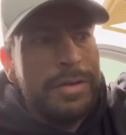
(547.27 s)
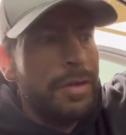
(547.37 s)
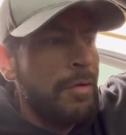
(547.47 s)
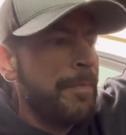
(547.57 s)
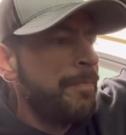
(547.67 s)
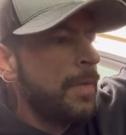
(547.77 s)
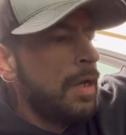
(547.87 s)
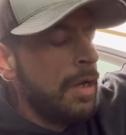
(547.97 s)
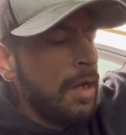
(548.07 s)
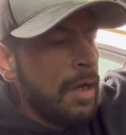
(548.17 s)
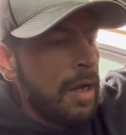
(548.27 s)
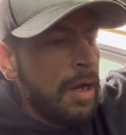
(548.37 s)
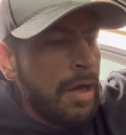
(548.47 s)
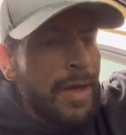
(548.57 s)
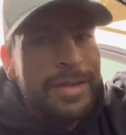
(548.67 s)
So
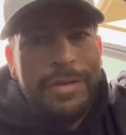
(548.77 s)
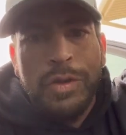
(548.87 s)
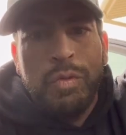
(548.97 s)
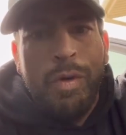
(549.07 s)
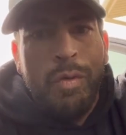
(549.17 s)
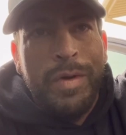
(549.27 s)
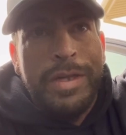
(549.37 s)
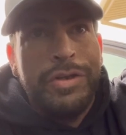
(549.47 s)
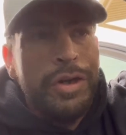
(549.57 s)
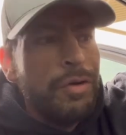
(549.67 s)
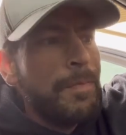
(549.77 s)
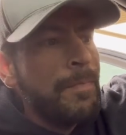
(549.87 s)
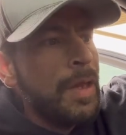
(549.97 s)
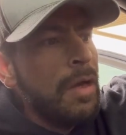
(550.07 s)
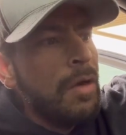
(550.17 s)
that's just what we do.
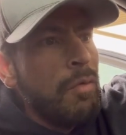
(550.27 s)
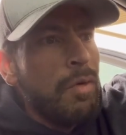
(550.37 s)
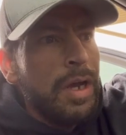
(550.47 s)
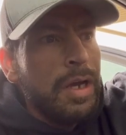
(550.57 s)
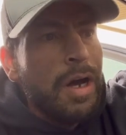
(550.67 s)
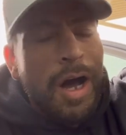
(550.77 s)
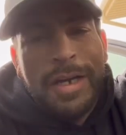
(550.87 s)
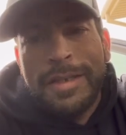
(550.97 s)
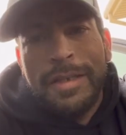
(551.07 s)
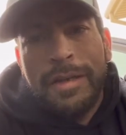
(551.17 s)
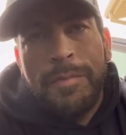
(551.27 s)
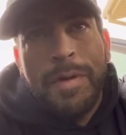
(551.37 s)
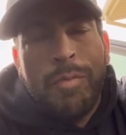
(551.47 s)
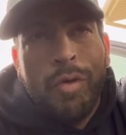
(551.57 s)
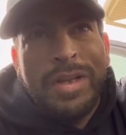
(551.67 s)
We cost a little
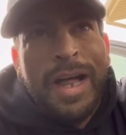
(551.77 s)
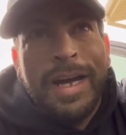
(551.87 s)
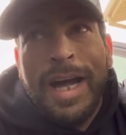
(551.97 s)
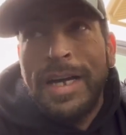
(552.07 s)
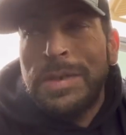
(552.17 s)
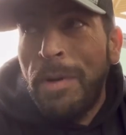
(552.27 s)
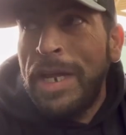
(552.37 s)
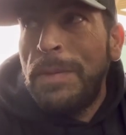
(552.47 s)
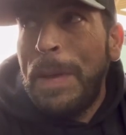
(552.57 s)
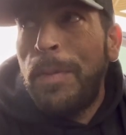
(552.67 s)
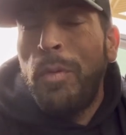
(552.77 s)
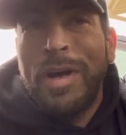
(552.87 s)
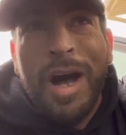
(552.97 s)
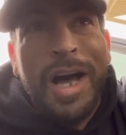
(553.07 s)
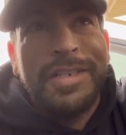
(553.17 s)
bit more. Like I explained to people, we
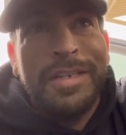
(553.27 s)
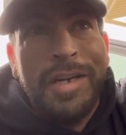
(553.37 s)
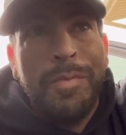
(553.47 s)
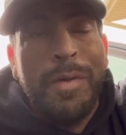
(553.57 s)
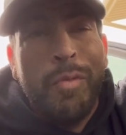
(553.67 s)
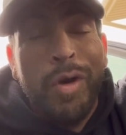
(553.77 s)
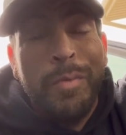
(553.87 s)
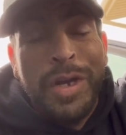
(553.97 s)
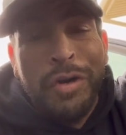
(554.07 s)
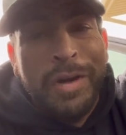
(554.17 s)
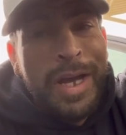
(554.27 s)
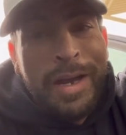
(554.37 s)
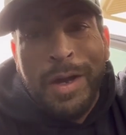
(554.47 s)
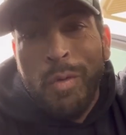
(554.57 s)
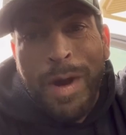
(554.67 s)
cost a little bit more, but you're
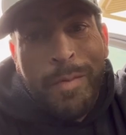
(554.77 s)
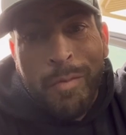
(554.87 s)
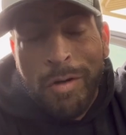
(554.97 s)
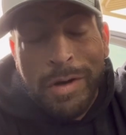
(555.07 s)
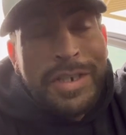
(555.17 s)
getting way more.